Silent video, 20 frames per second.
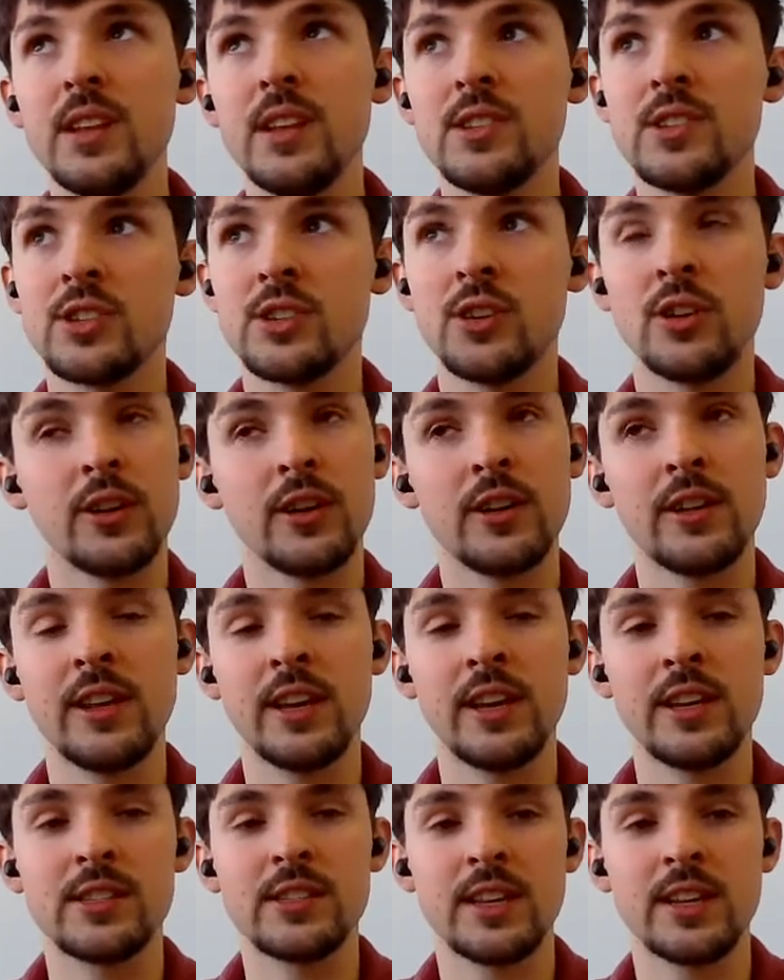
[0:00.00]
certain
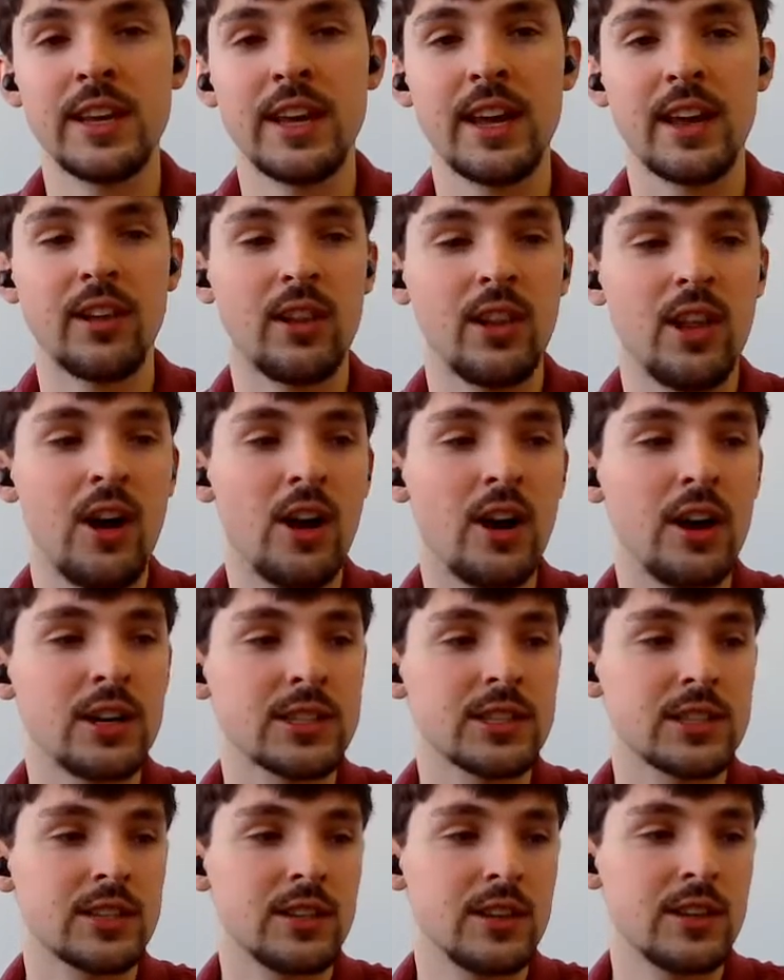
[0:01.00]
things can get
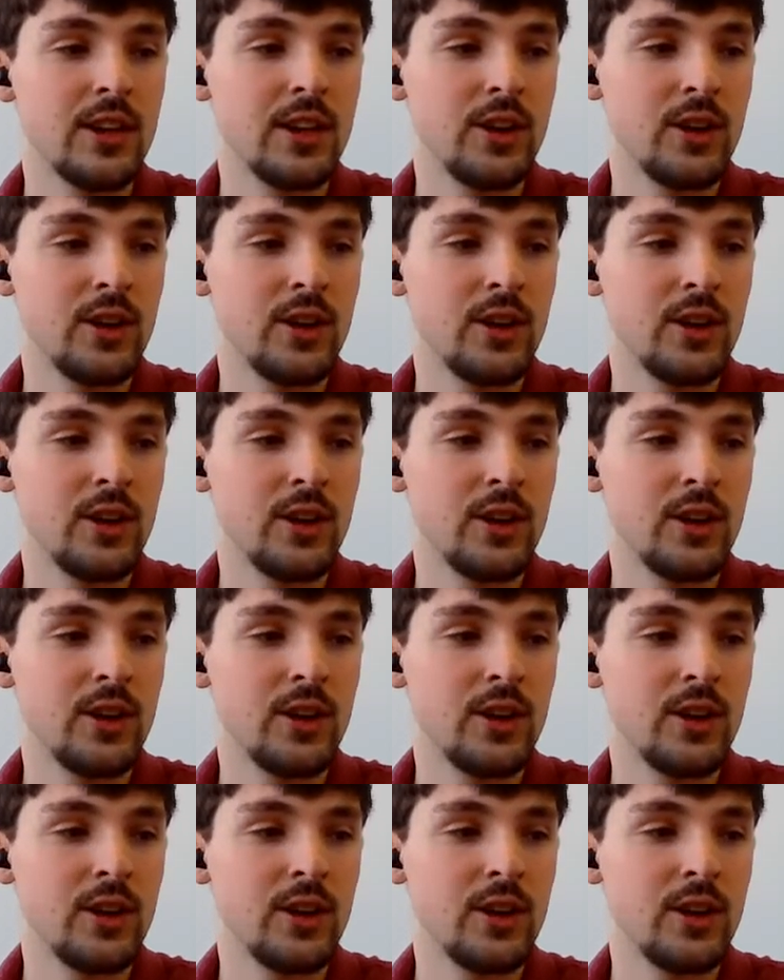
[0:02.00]
lost